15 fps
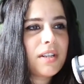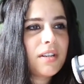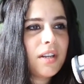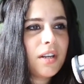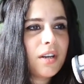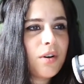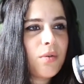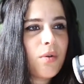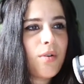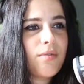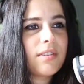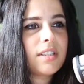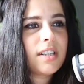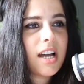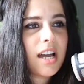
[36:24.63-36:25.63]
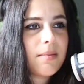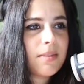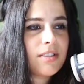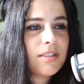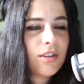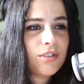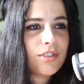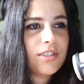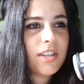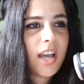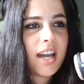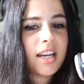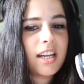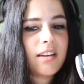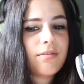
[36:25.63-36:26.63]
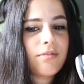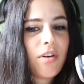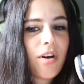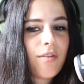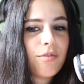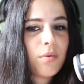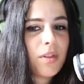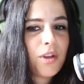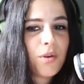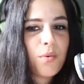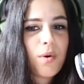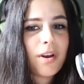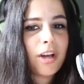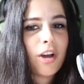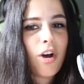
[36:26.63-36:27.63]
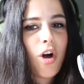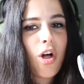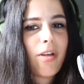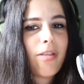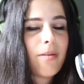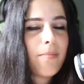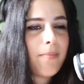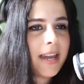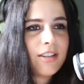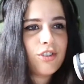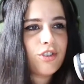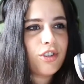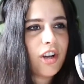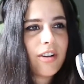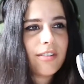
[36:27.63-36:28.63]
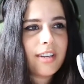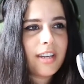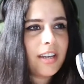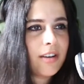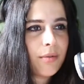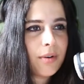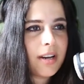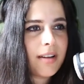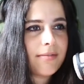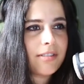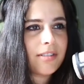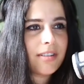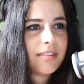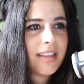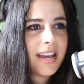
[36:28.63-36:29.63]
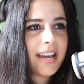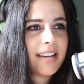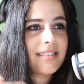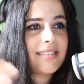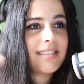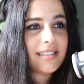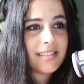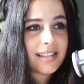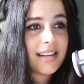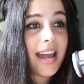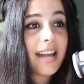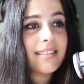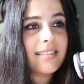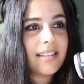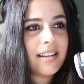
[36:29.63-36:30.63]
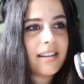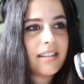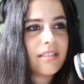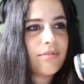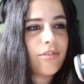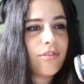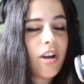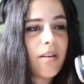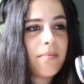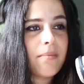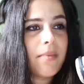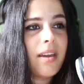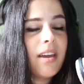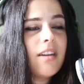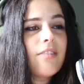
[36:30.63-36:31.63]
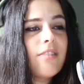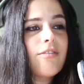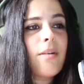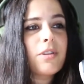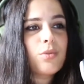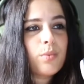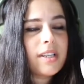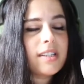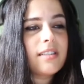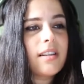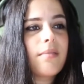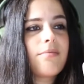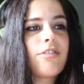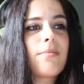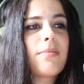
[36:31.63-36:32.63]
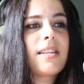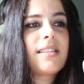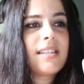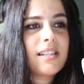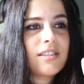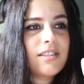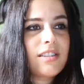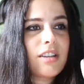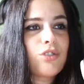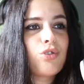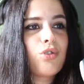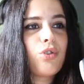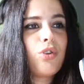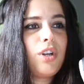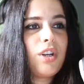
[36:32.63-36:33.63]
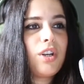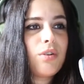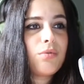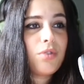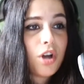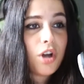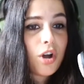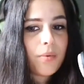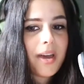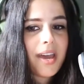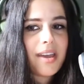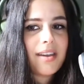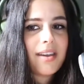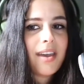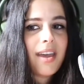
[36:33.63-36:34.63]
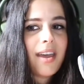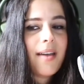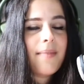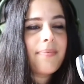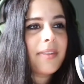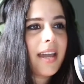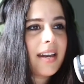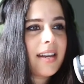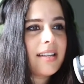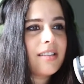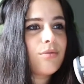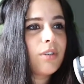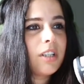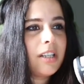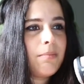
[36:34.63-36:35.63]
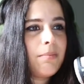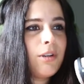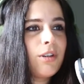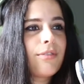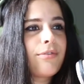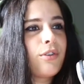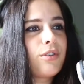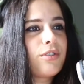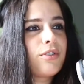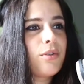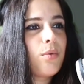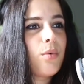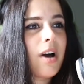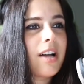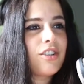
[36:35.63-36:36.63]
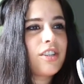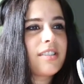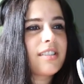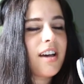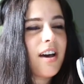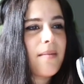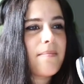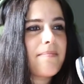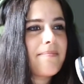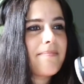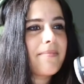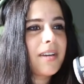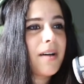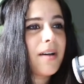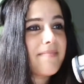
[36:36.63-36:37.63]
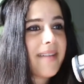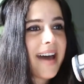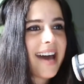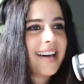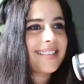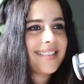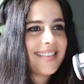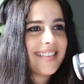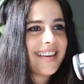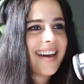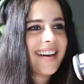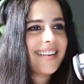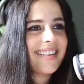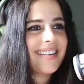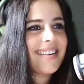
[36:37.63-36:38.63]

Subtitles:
And over time as our society evolved, whether you want to call it the patriarchy or whatever, that has disconnected us from this wisdom, from this ancestral knowing. And it's really beautiful to watch us come back to that.